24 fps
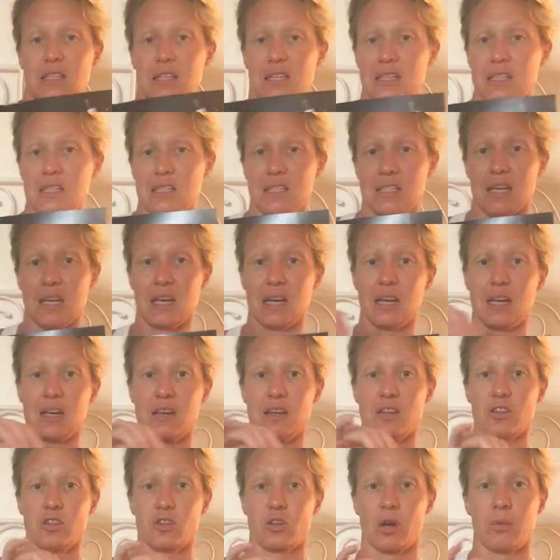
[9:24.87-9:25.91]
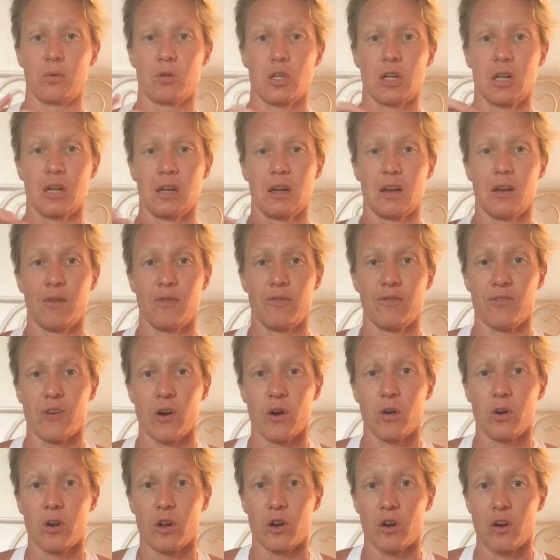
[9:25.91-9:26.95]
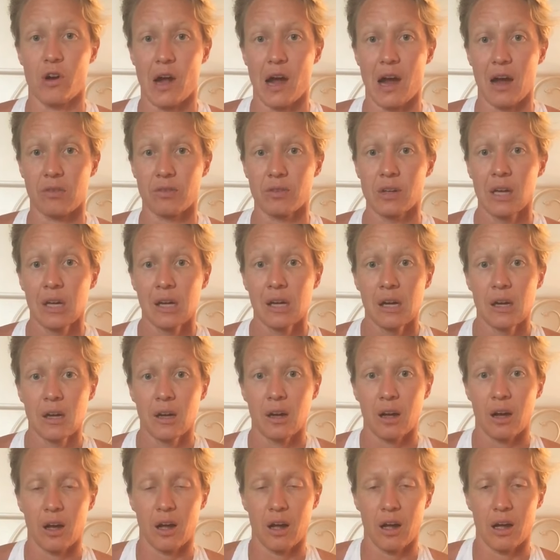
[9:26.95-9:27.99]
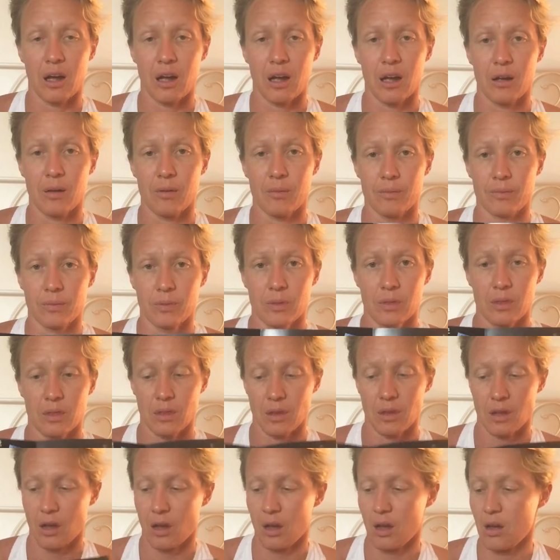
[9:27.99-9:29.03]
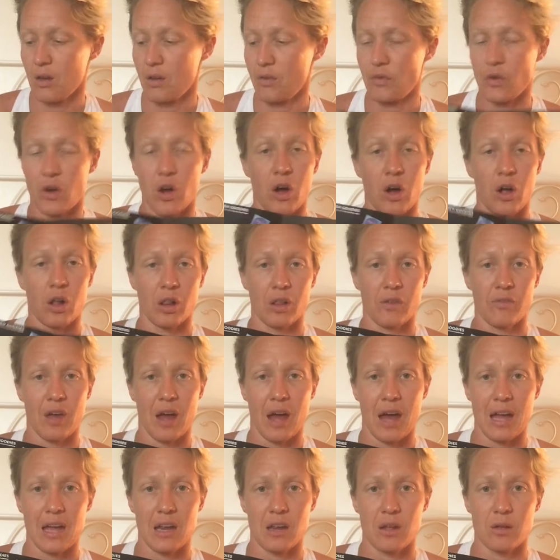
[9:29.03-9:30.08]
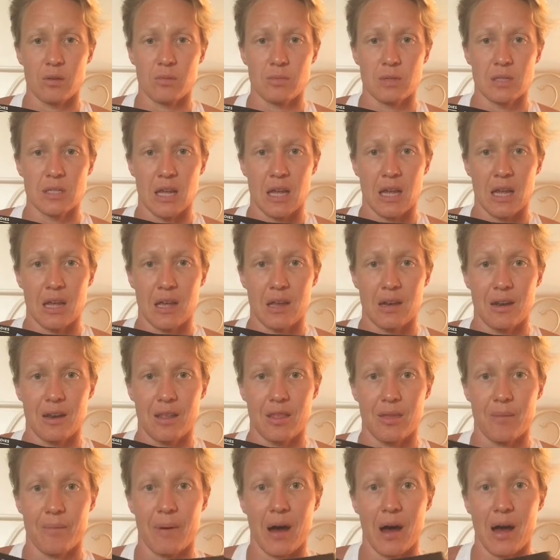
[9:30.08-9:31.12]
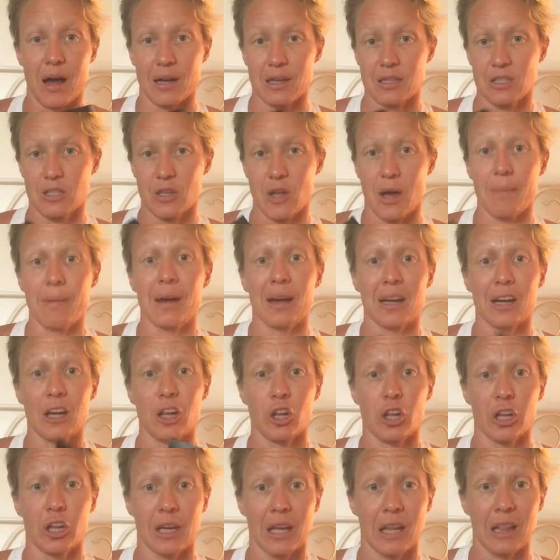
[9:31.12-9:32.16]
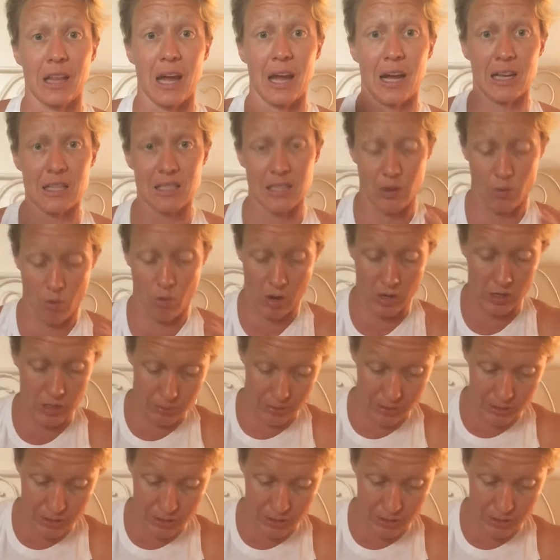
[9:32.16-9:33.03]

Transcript: listed a description and a photograph of all of the items in the box. So I'm not going to look at that because I want to be